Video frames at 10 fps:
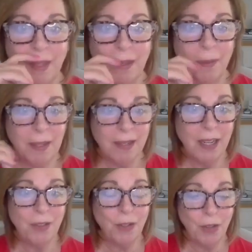Depends on
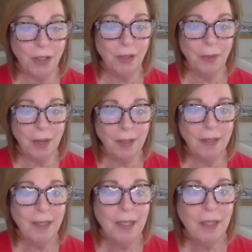how strong you are.
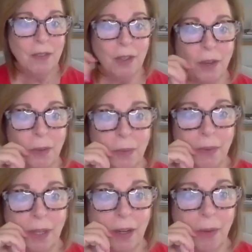So,
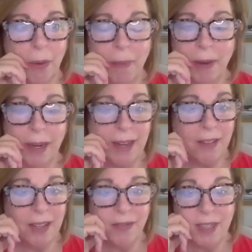I'm right
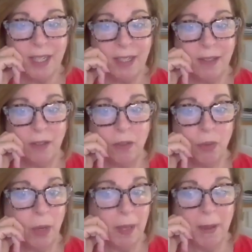now lifting
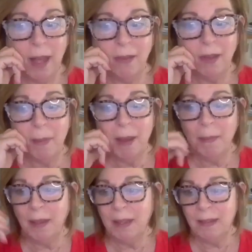20 pounds. I bet
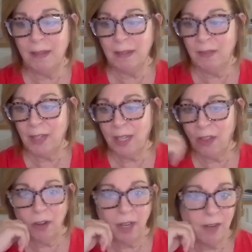Melissa's lifting
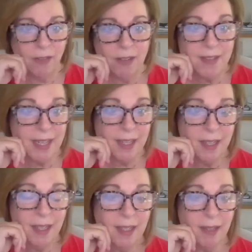30 to 50
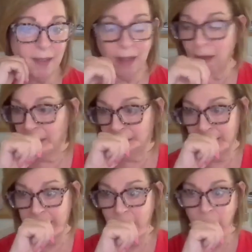
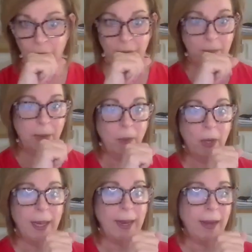because I know she's been
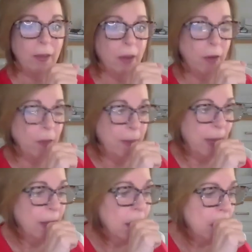working at it longer than
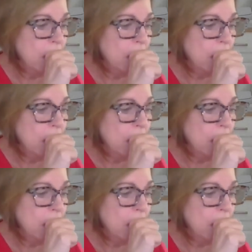me.